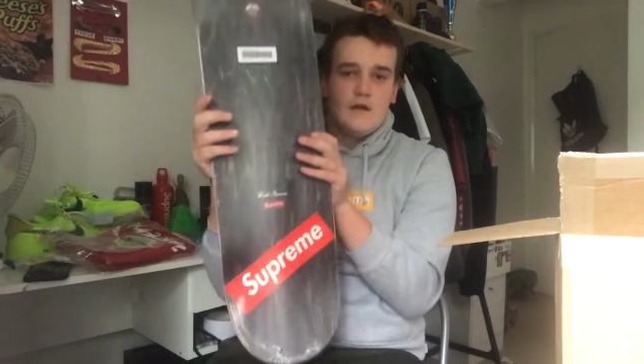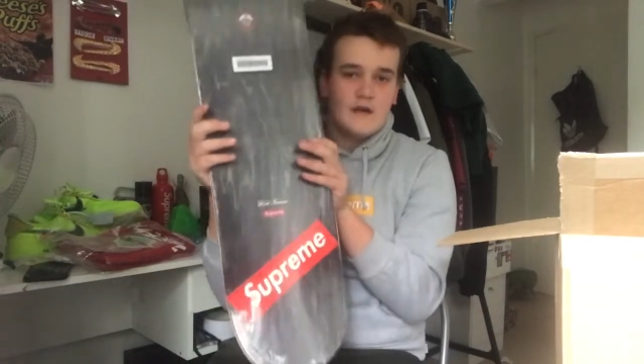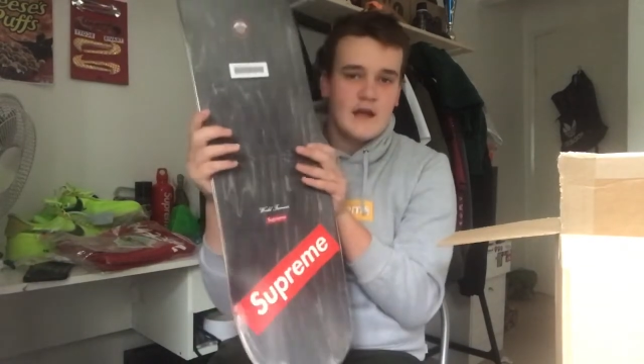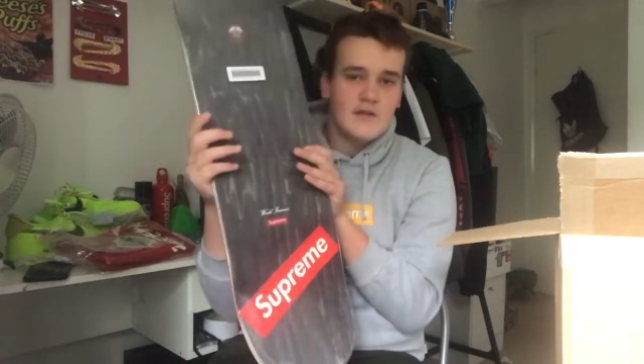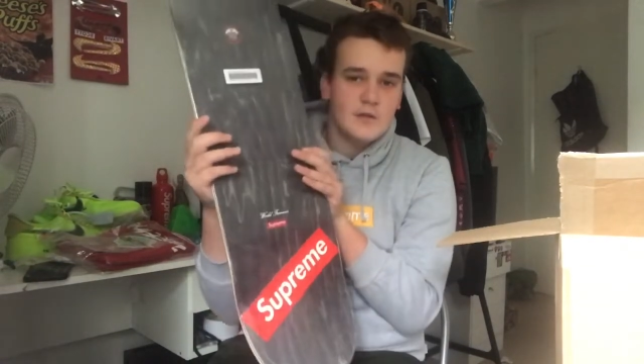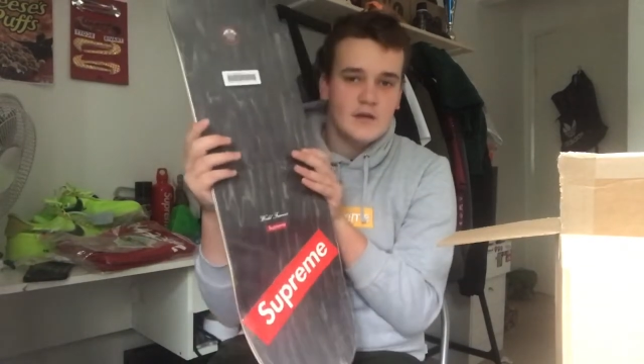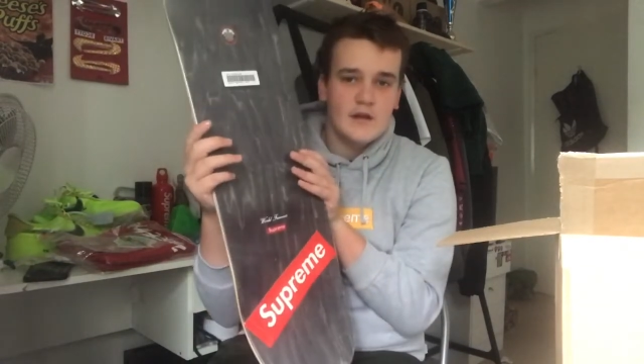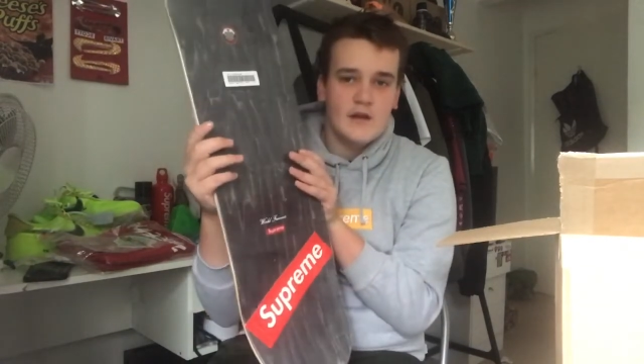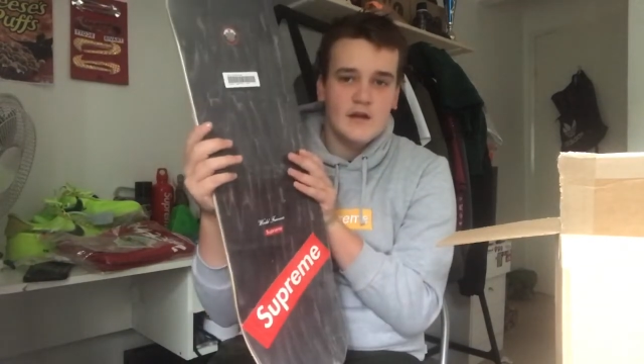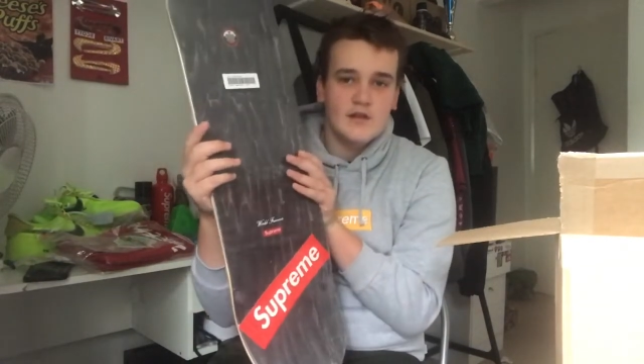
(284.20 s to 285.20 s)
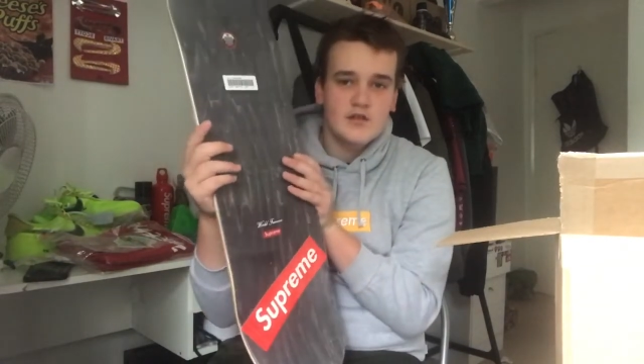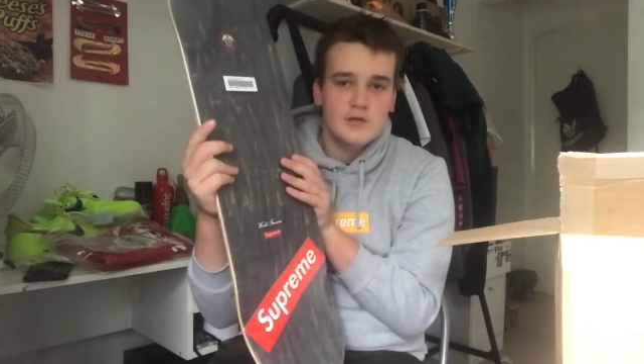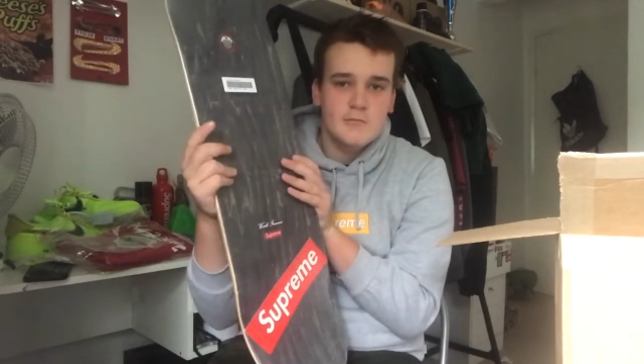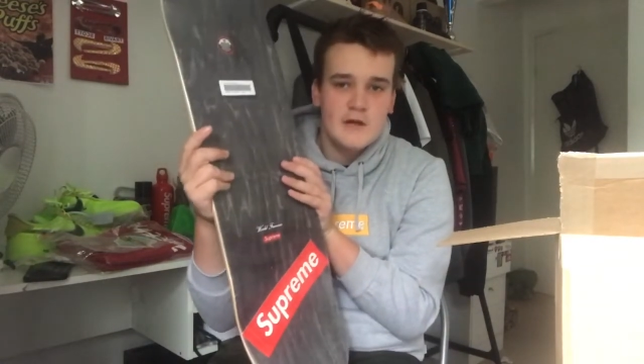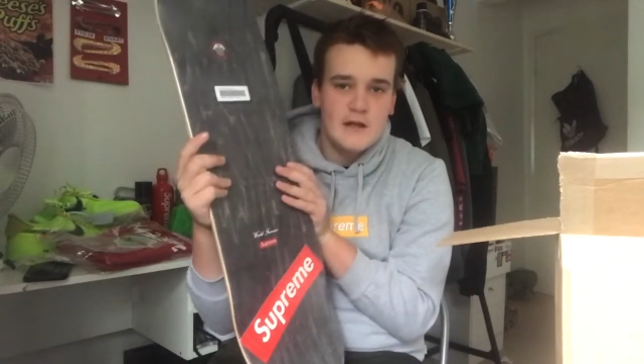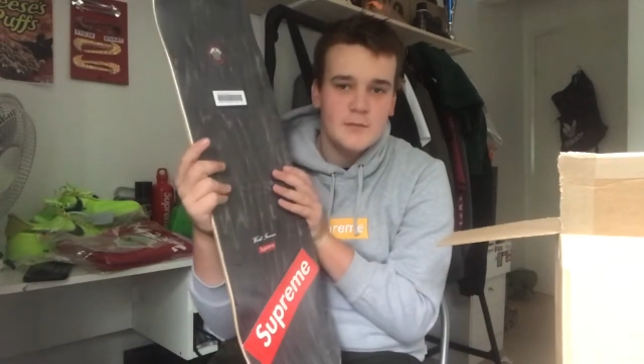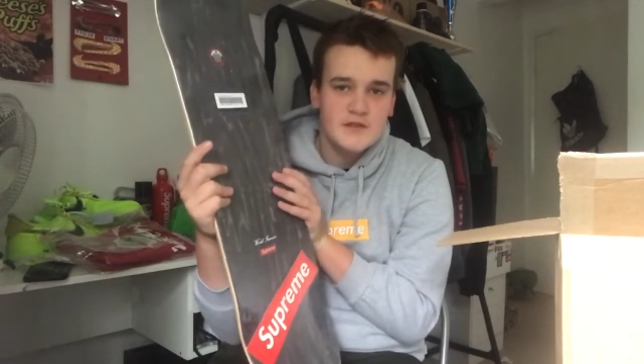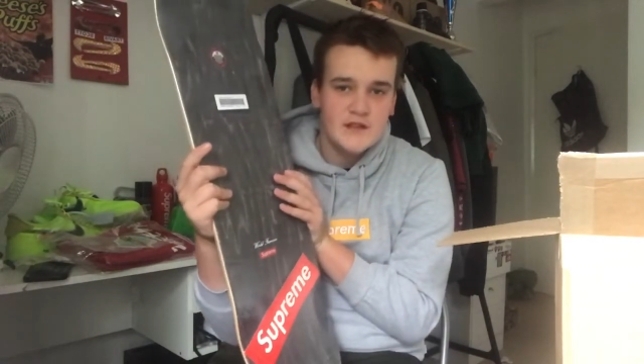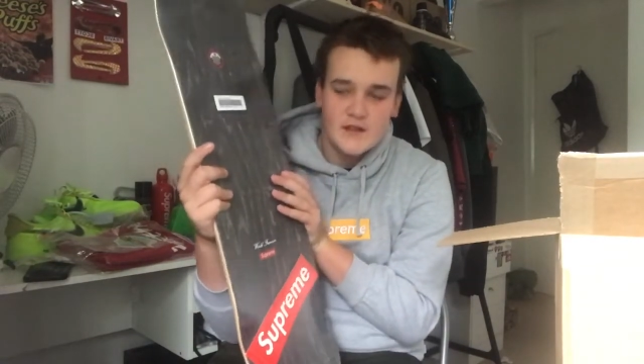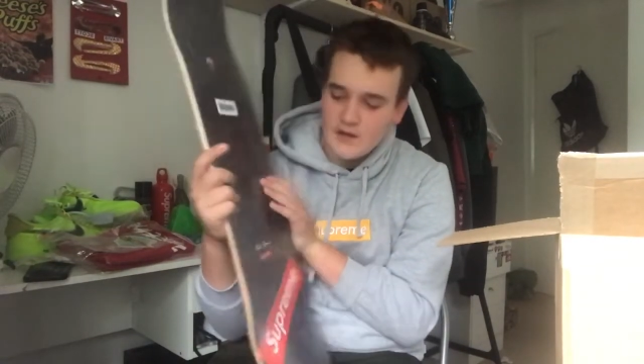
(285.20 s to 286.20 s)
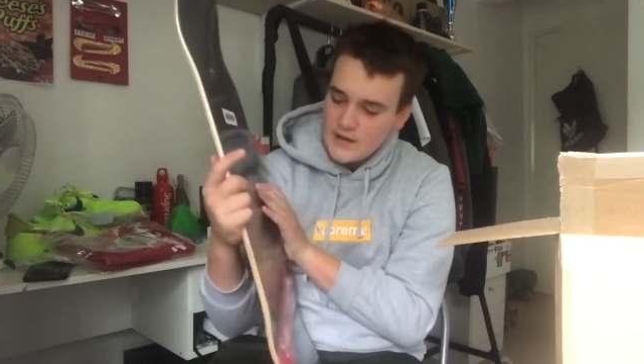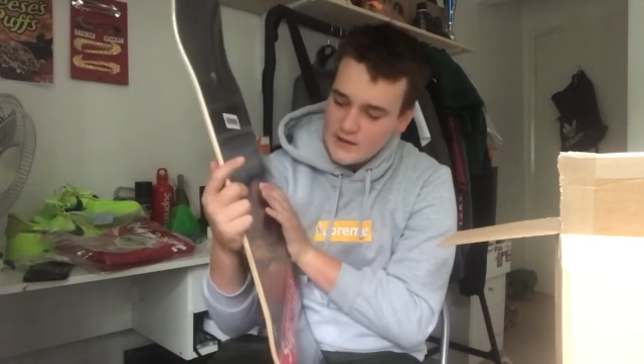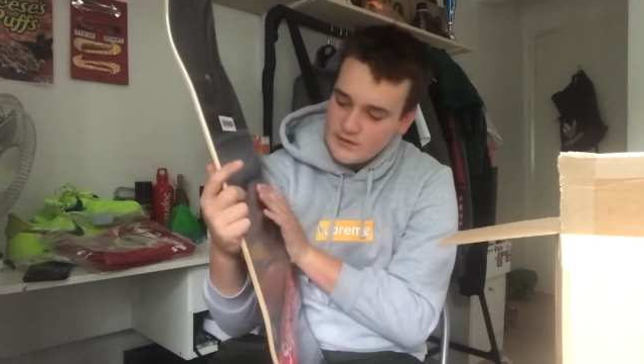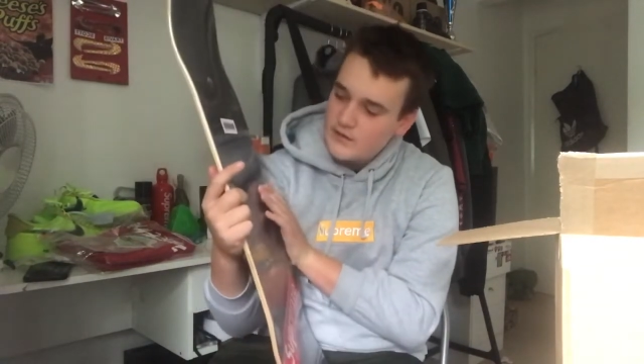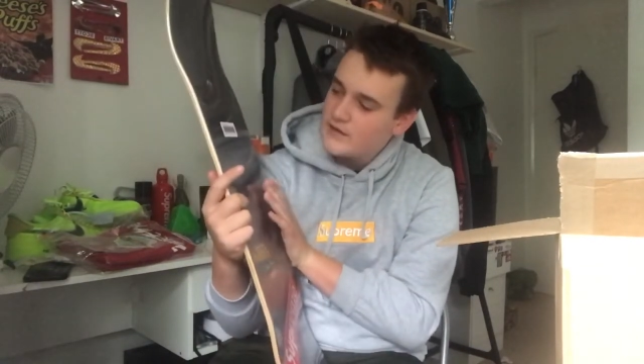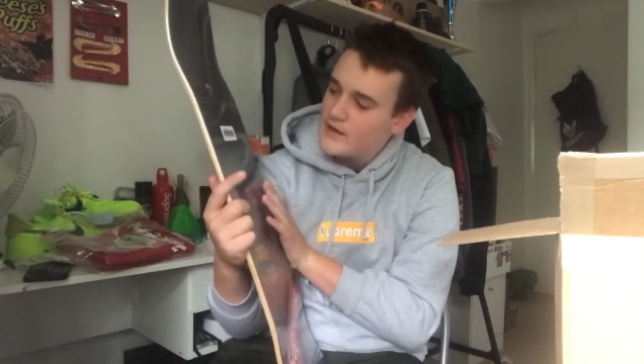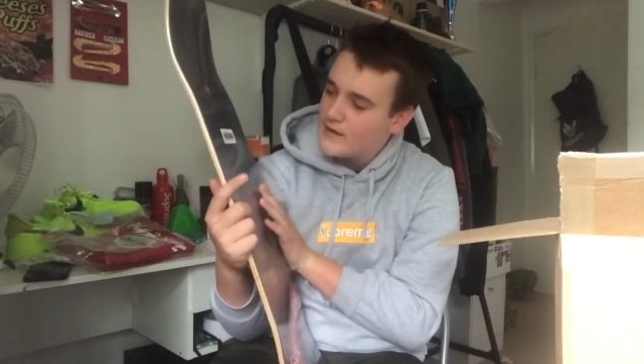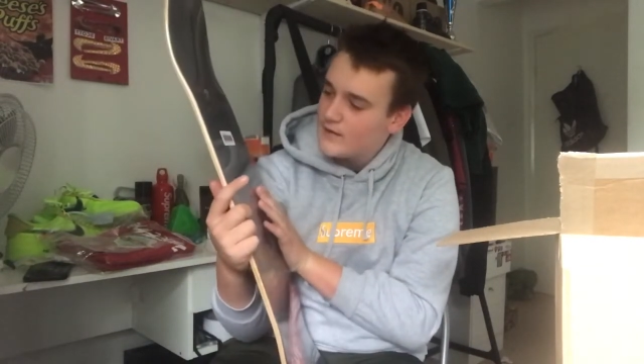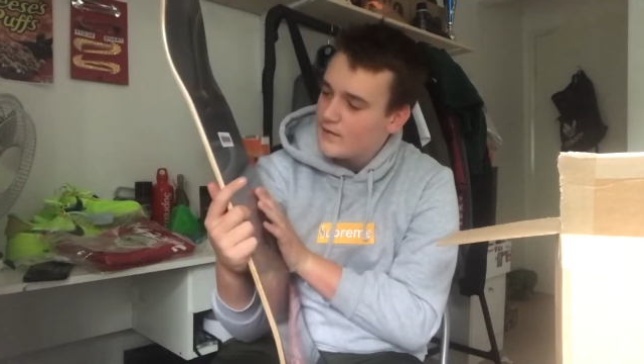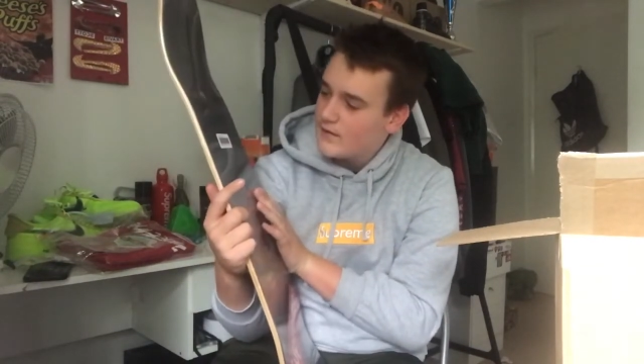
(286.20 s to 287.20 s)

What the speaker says: came with a Supreme sticker in the deck.